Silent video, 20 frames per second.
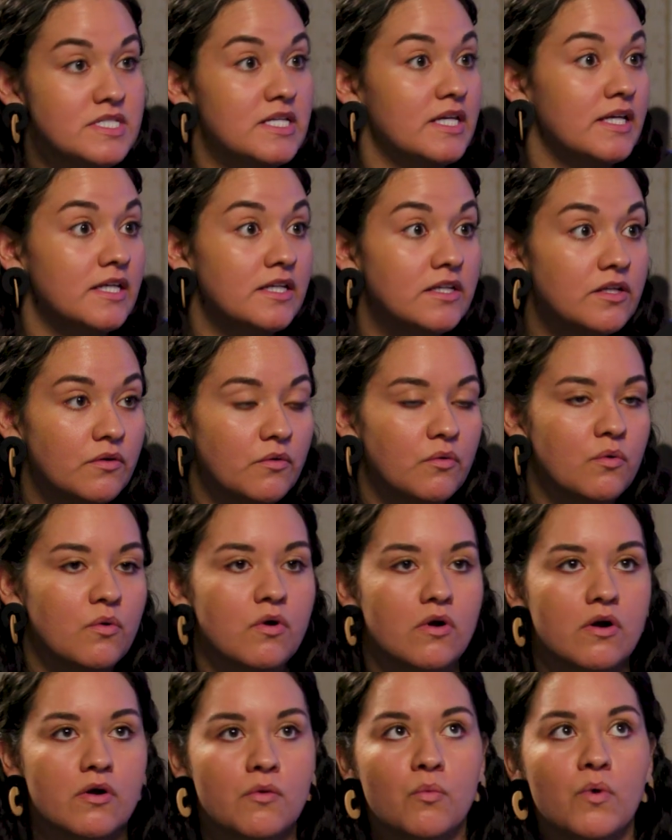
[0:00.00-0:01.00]
did
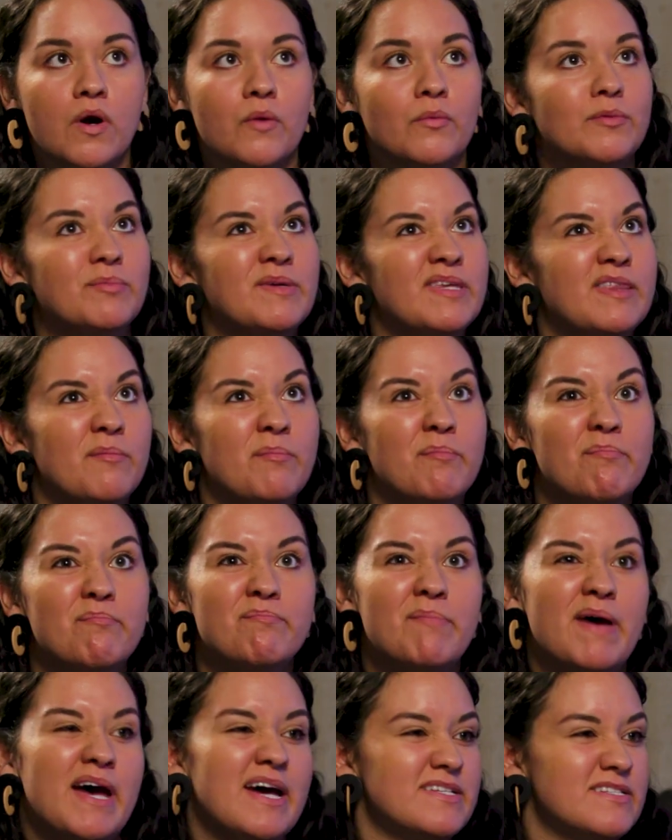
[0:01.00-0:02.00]
or what would be the
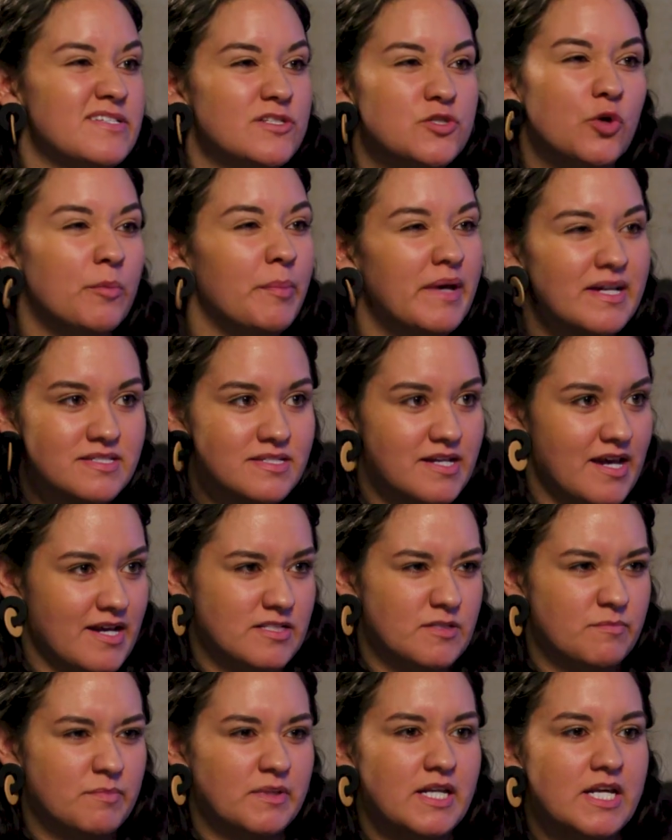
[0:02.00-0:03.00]
best your best
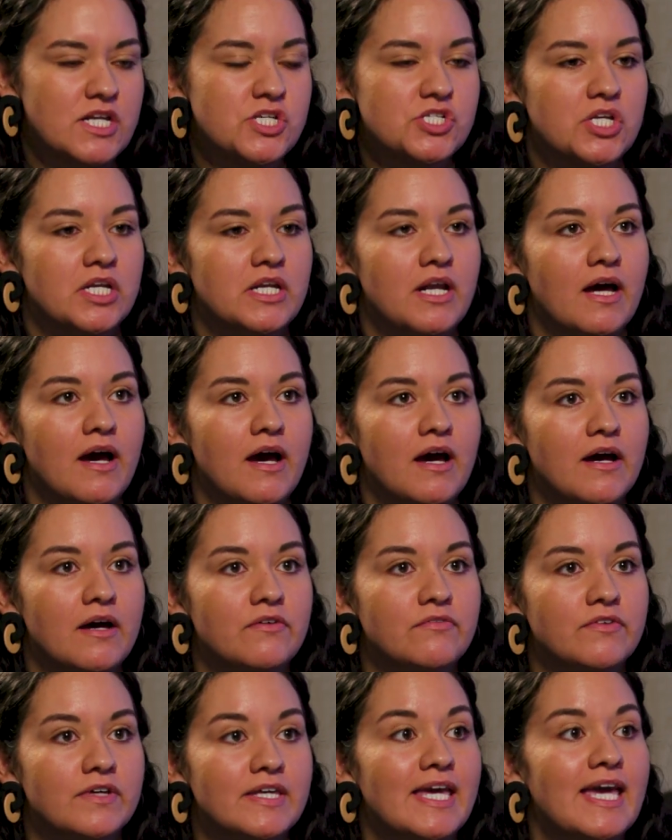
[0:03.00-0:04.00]
explanation
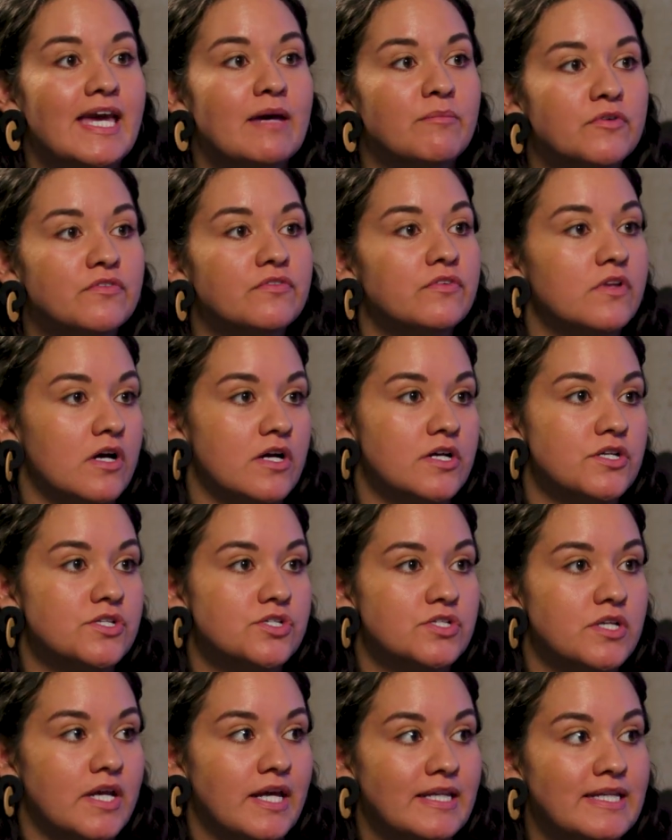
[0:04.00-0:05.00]
of
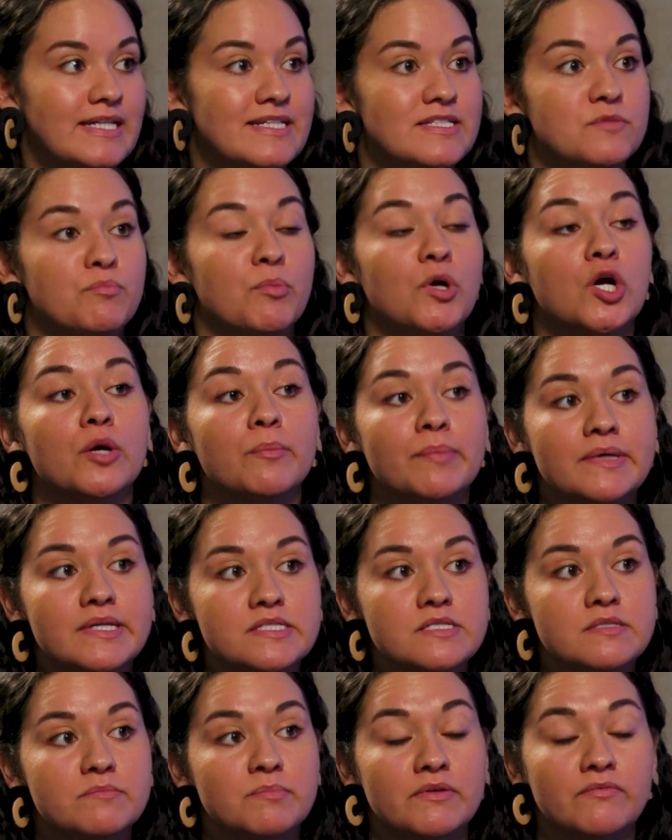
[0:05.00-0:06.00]
camouflage and its
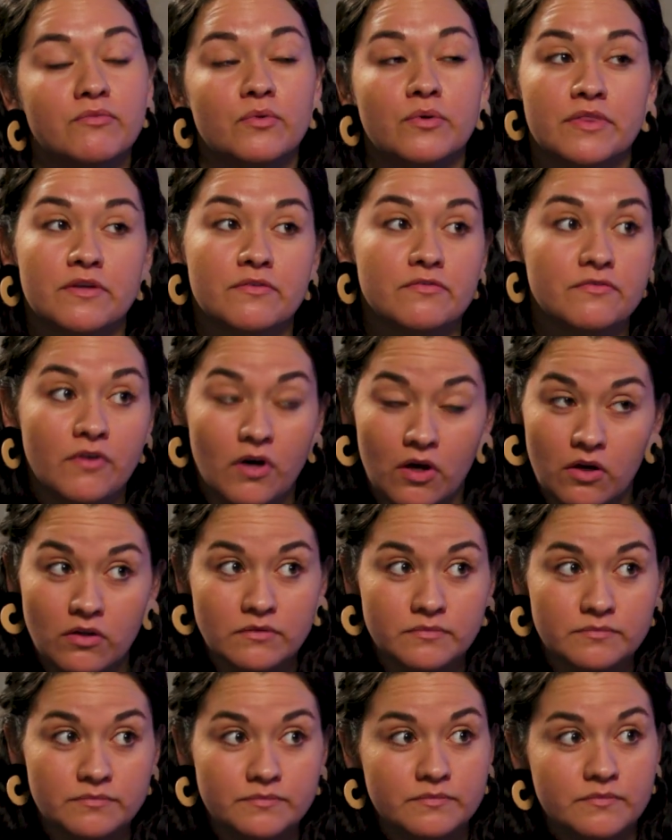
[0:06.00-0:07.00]
purpose before the
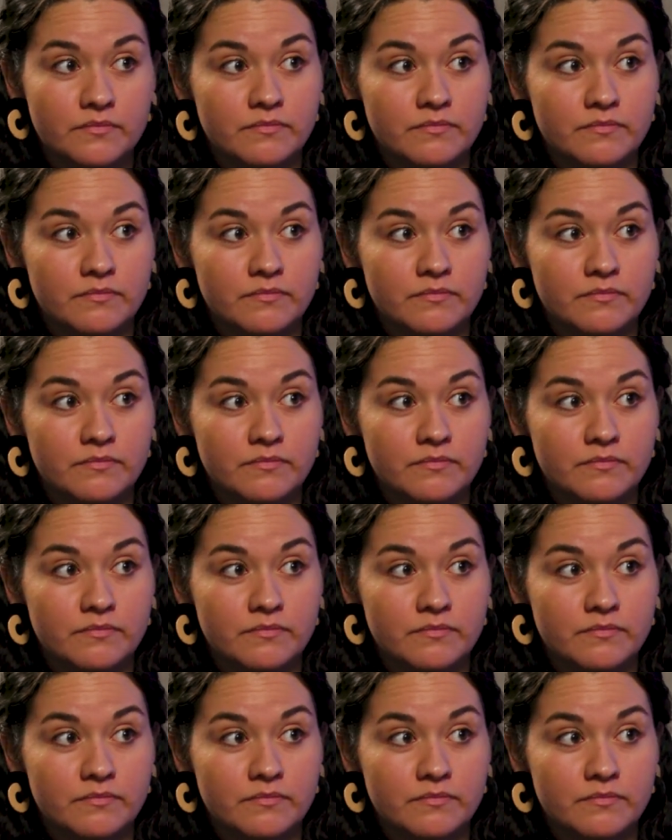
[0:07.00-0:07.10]
fall?